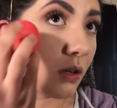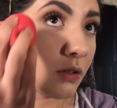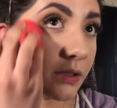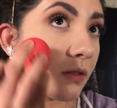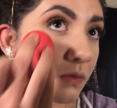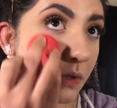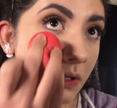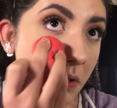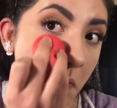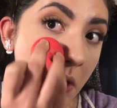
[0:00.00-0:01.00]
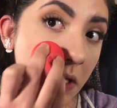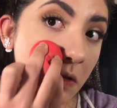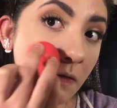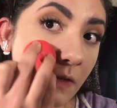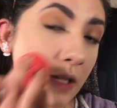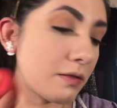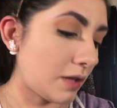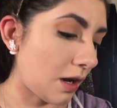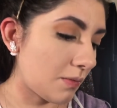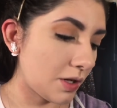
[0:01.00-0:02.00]
Also, to make your face
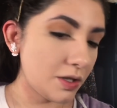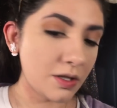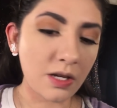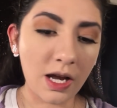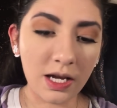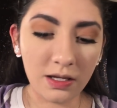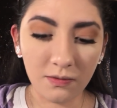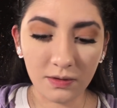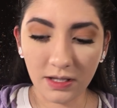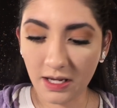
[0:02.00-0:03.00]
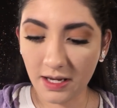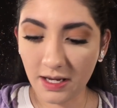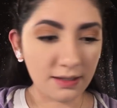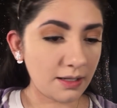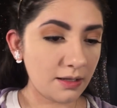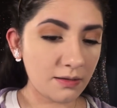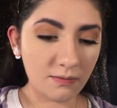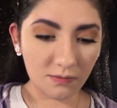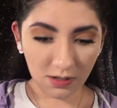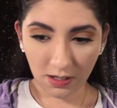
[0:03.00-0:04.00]
look airbrushed, I use these things.
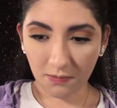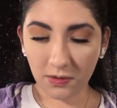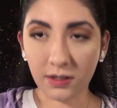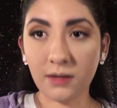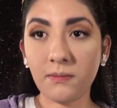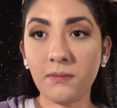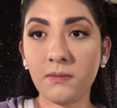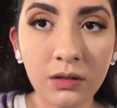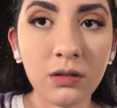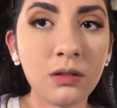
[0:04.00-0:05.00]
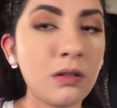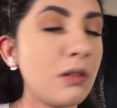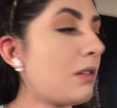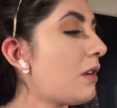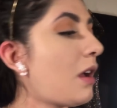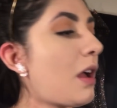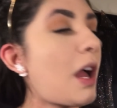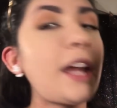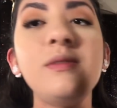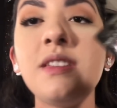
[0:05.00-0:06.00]
Where did I put them?
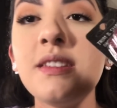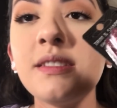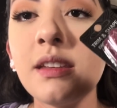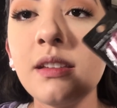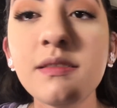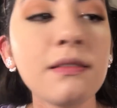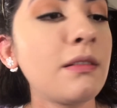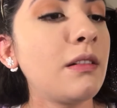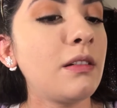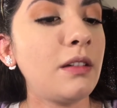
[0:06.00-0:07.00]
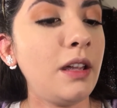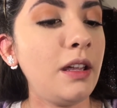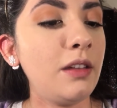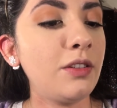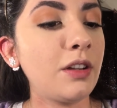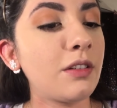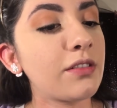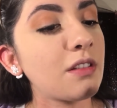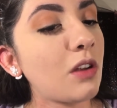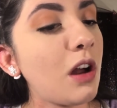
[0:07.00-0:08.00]
I use these things, and they're the
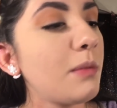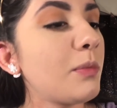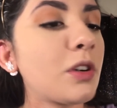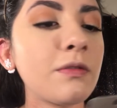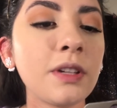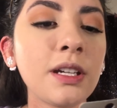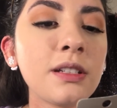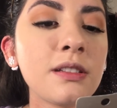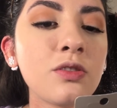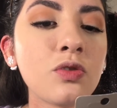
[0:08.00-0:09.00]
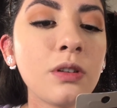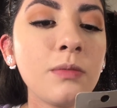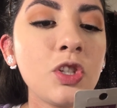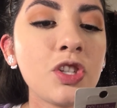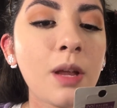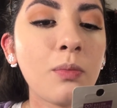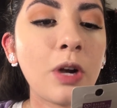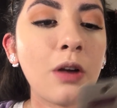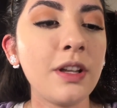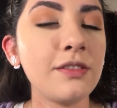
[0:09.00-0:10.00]
Salon Perfect Trim and Shape
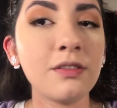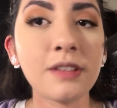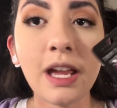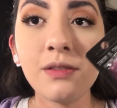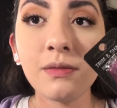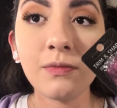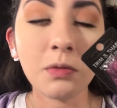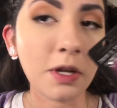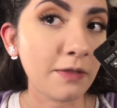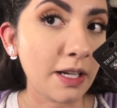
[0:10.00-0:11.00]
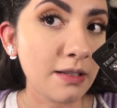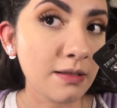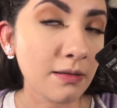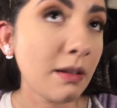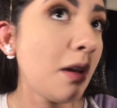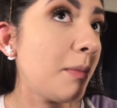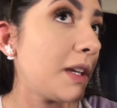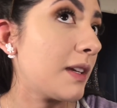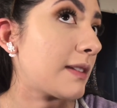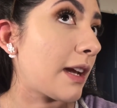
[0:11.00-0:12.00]
Brow Razors. I use them for my face
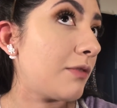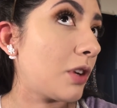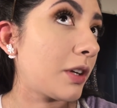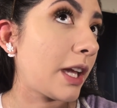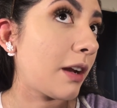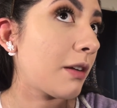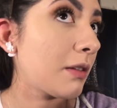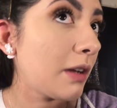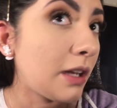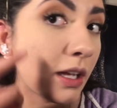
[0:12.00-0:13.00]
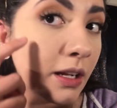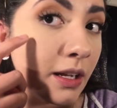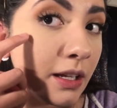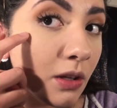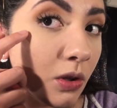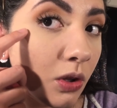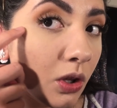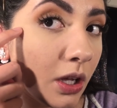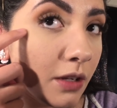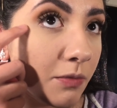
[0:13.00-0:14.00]
because I have dark hair, and I get a
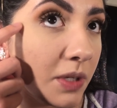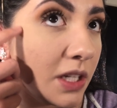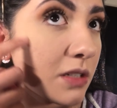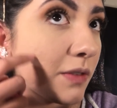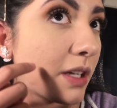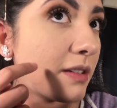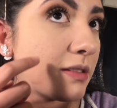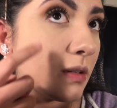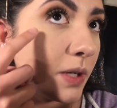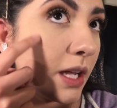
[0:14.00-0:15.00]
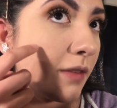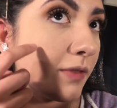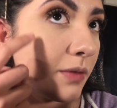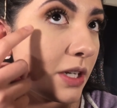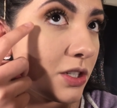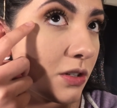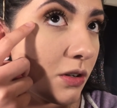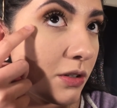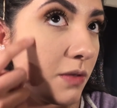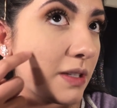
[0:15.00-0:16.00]
lot of peach fuzz, and when I have foundation
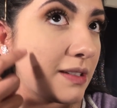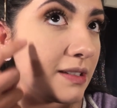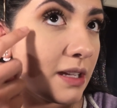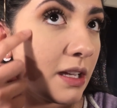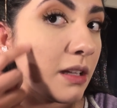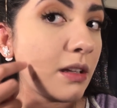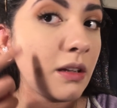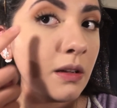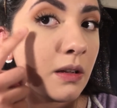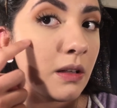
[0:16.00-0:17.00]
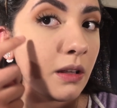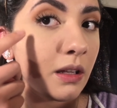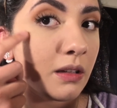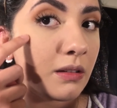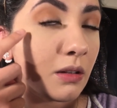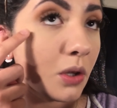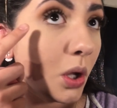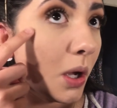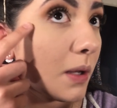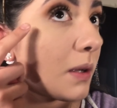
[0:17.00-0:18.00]
on, you can see it, like a
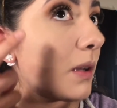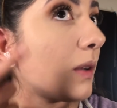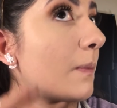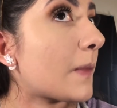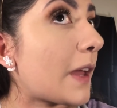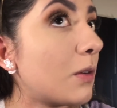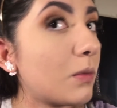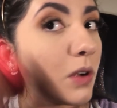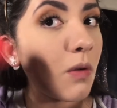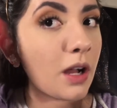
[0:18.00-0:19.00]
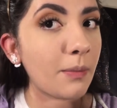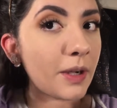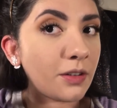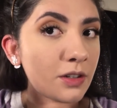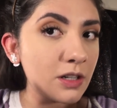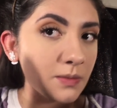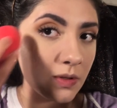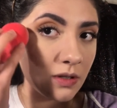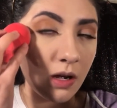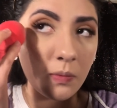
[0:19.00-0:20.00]
lot. I don't go up. I know you're not
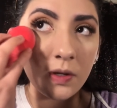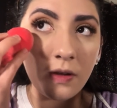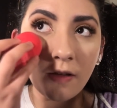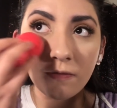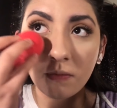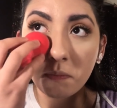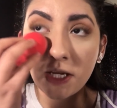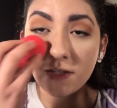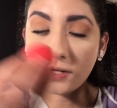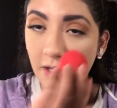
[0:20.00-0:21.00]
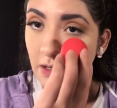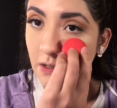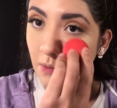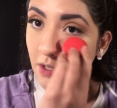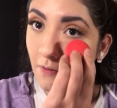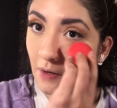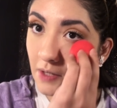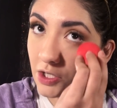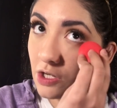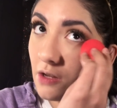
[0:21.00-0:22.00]
supposed to go up when you have peach fuzz with your
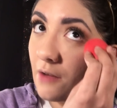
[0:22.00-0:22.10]
foundation.